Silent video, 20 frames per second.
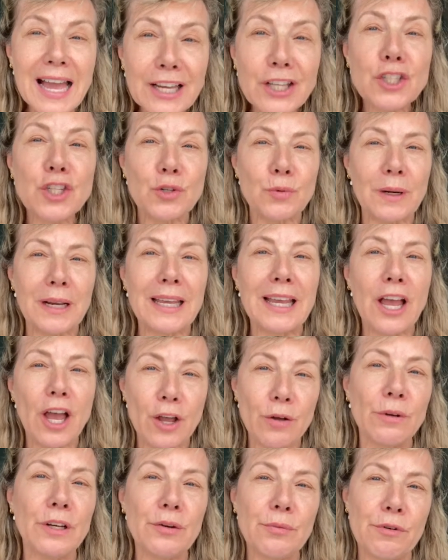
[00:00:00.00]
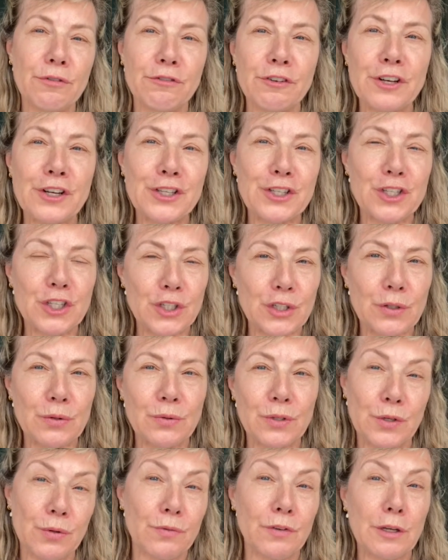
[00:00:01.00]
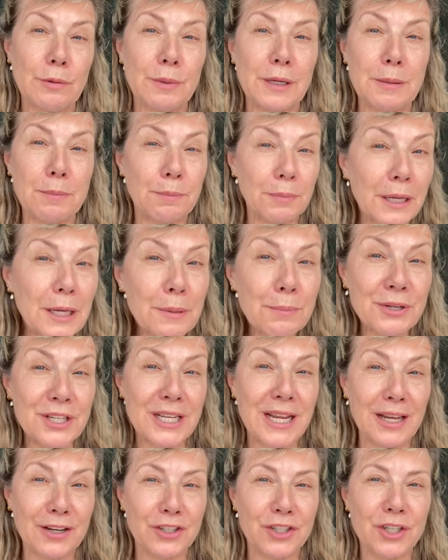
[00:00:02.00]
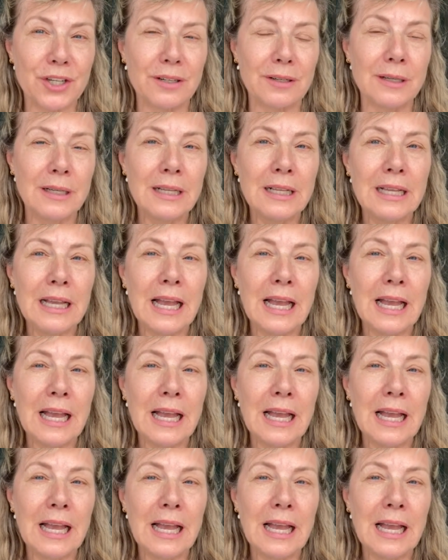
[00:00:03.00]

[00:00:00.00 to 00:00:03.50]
actually only refers to UVB protection,